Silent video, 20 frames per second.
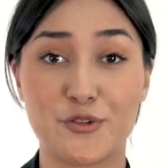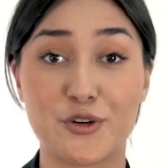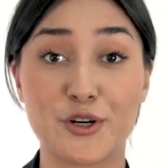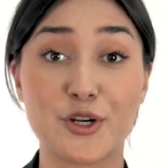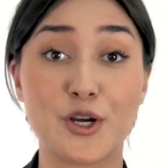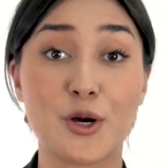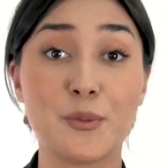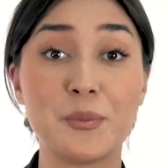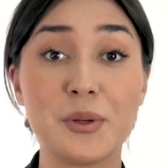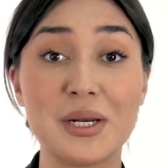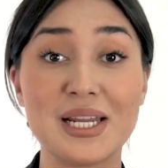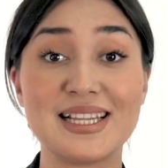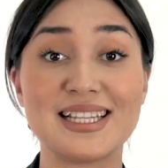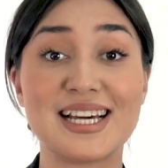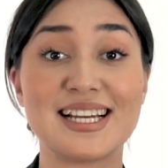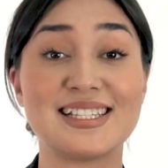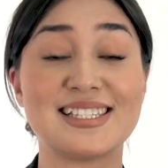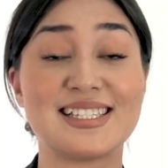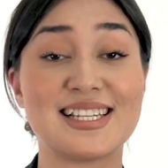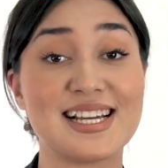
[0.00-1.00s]
For a company
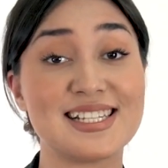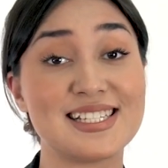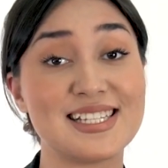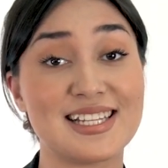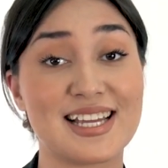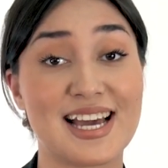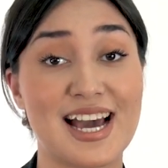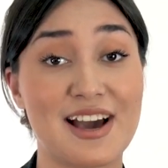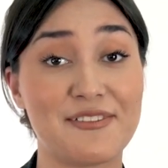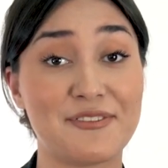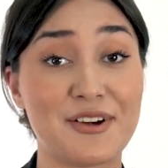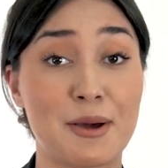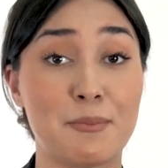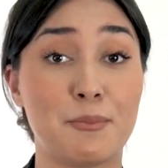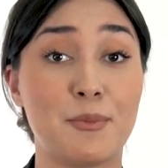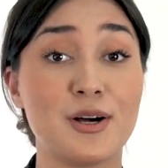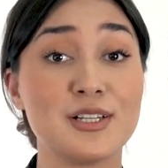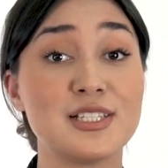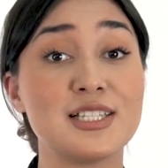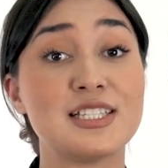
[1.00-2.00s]
that doesn't have
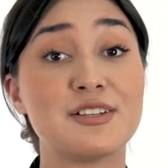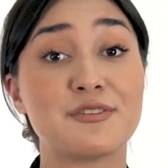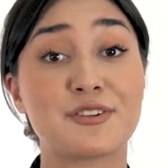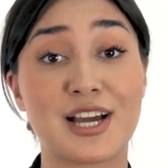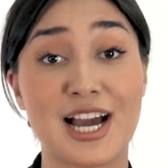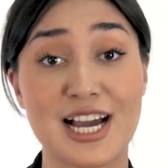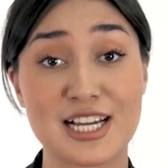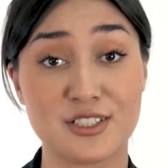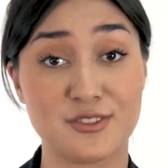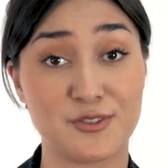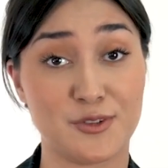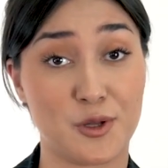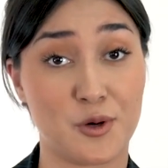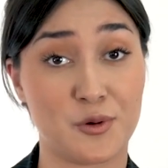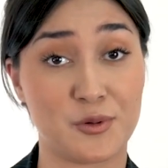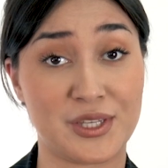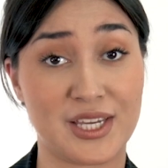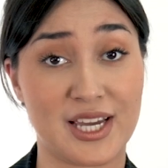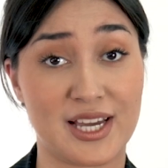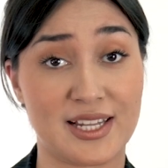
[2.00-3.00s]
a positive cash
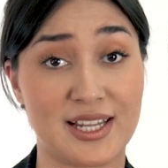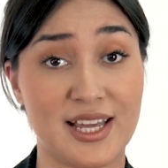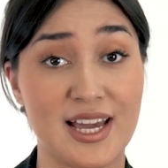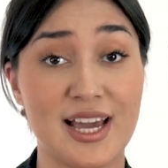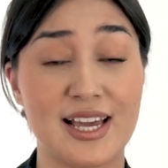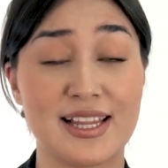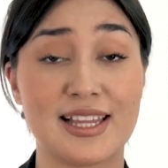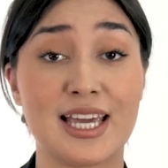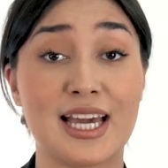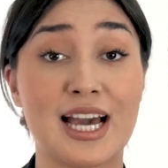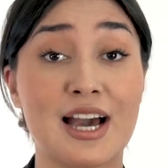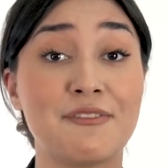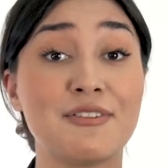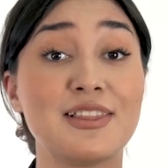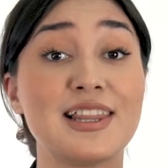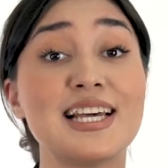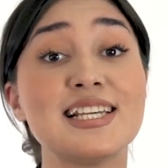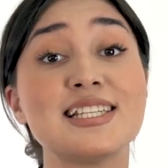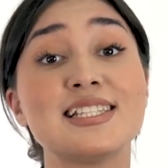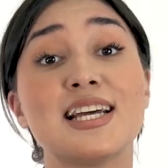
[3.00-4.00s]
flow yet, they
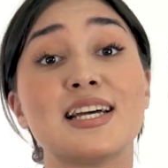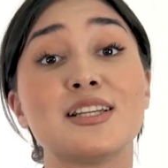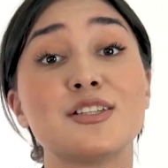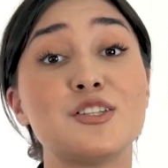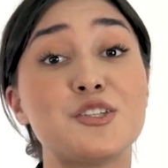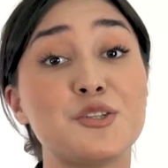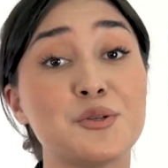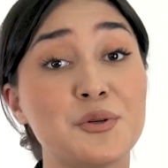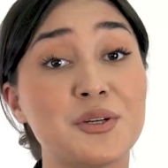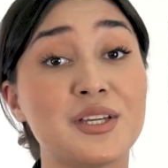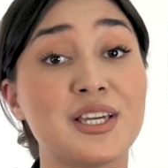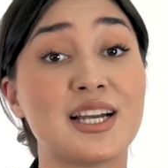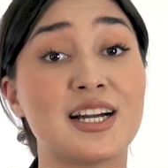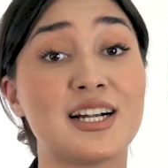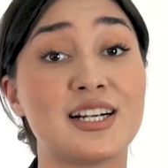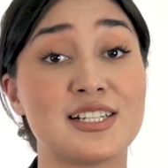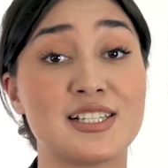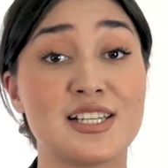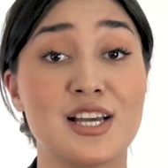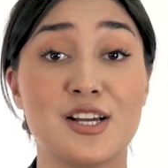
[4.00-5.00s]
have less than 2
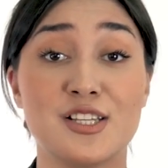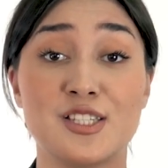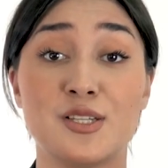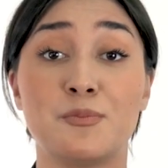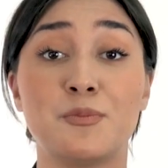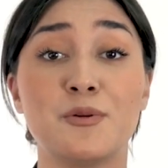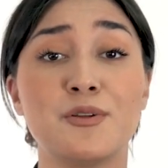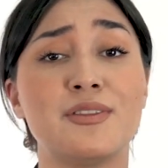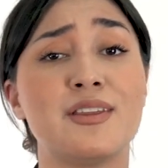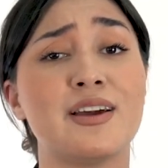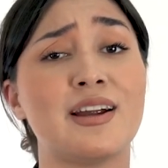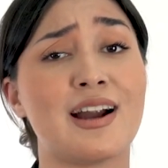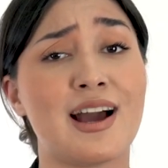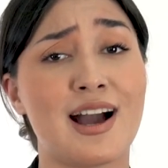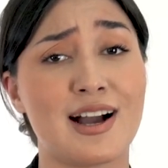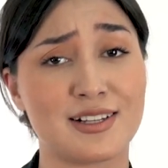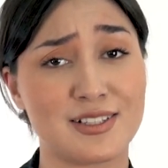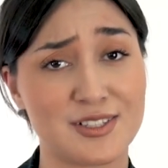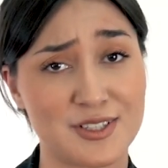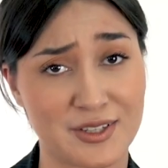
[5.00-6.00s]
years to put their
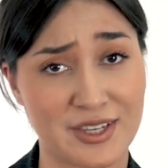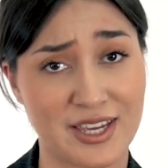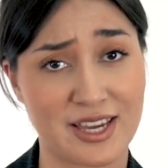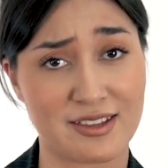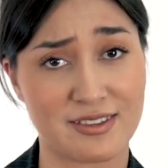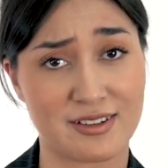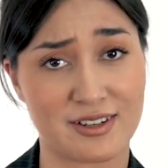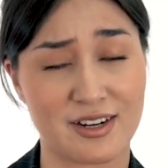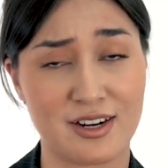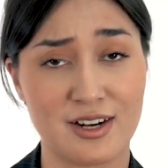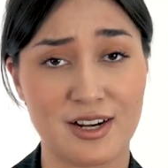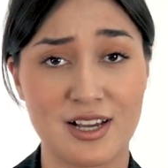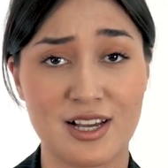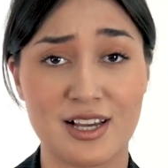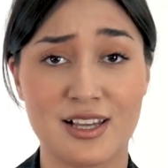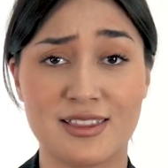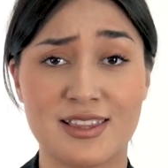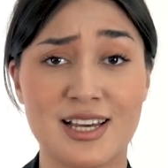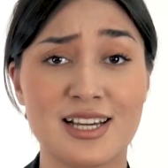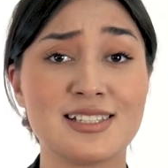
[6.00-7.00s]
act together.
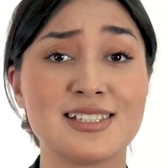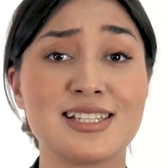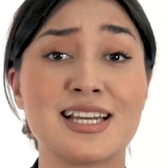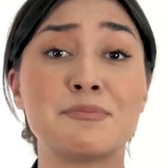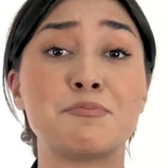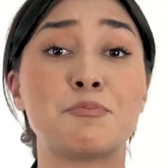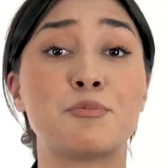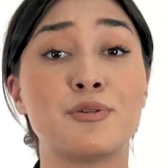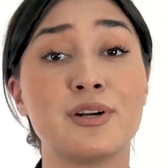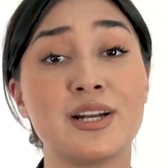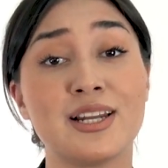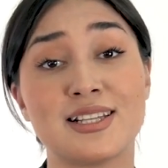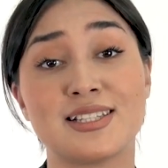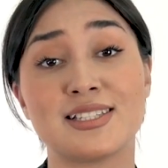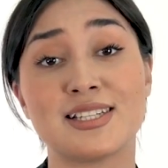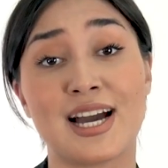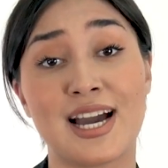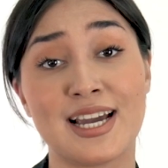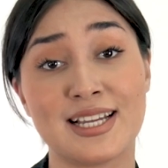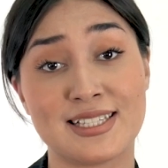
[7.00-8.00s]
That's a pretty
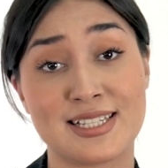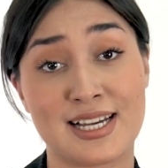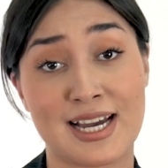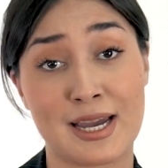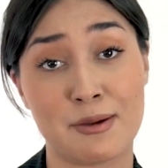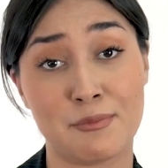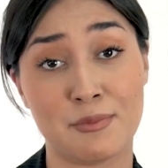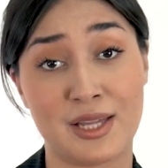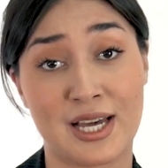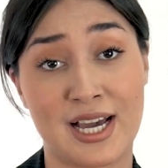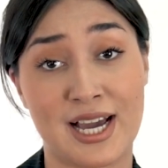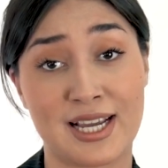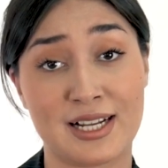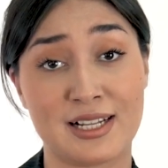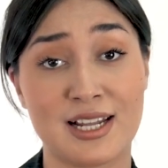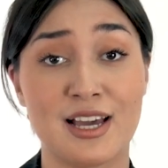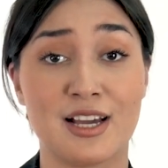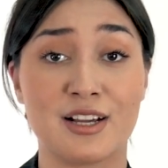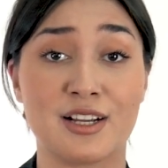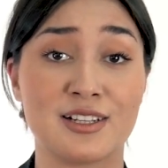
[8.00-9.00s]
tight
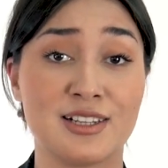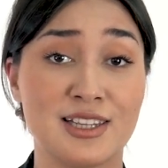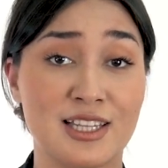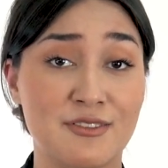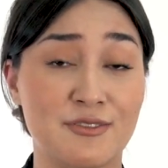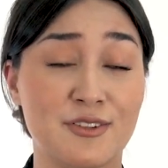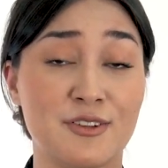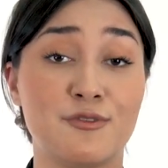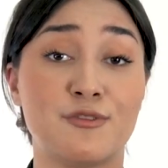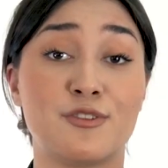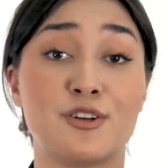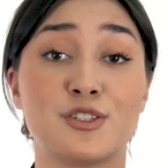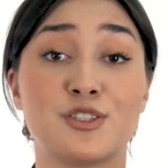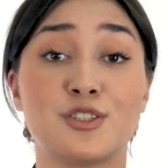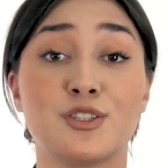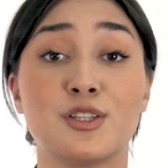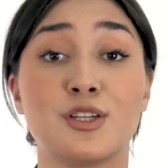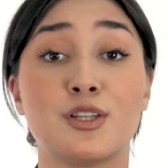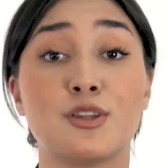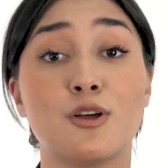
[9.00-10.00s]
timeline, leaving
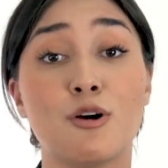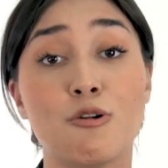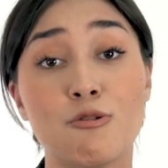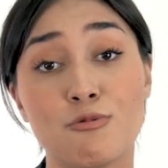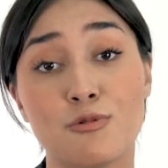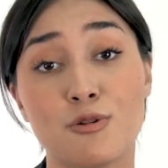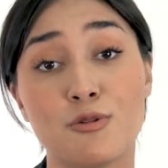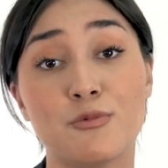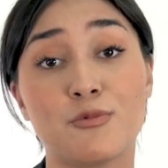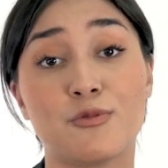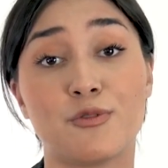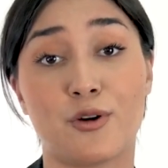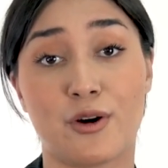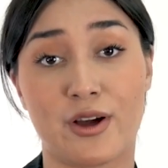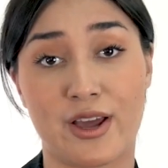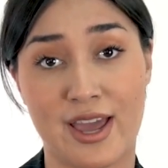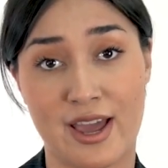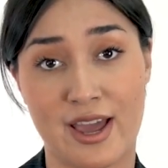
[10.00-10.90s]
virtually no room for